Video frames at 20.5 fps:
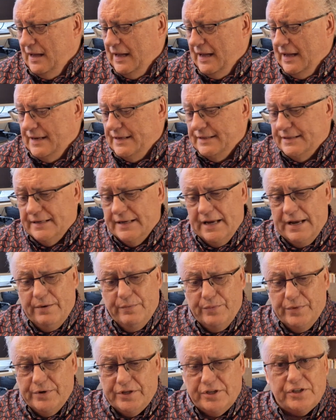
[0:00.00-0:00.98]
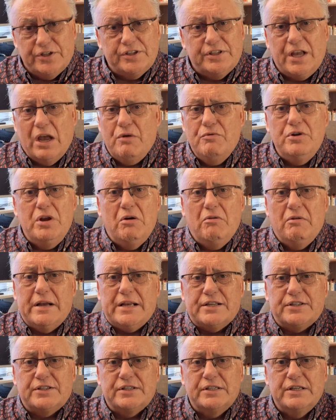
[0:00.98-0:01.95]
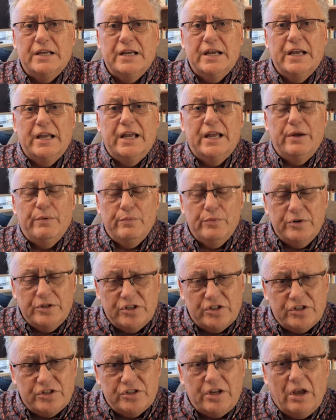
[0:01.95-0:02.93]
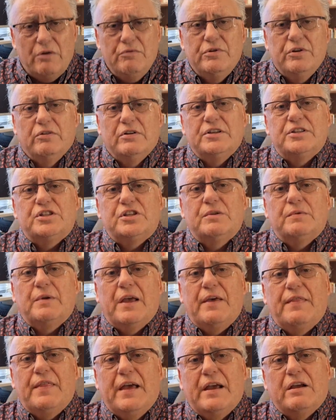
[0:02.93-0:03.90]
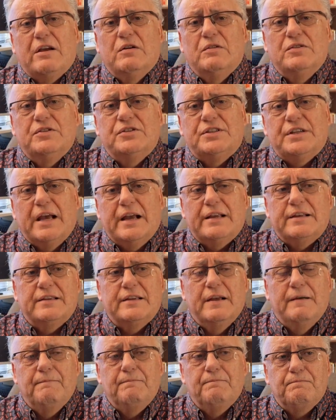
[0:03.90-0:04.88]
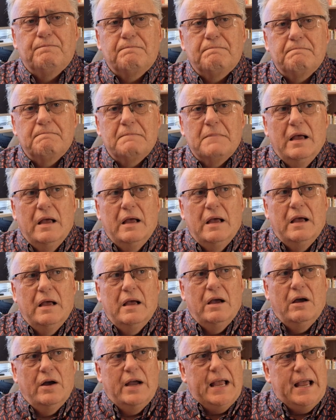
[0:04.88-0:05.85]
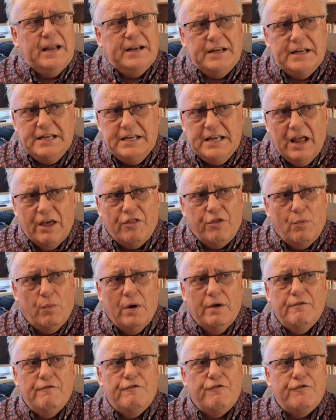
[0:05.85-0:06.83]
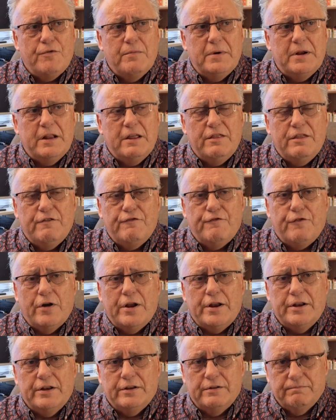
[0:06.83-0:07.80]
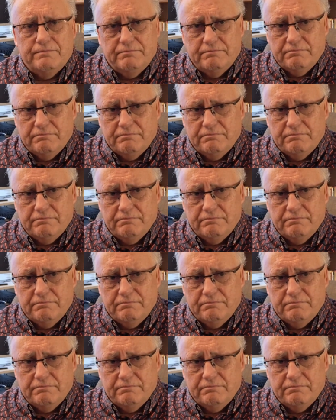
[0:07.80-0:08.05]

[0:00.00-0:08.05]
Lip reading: And it was so nice. It was so nice to get that contact. I had another one from another friend,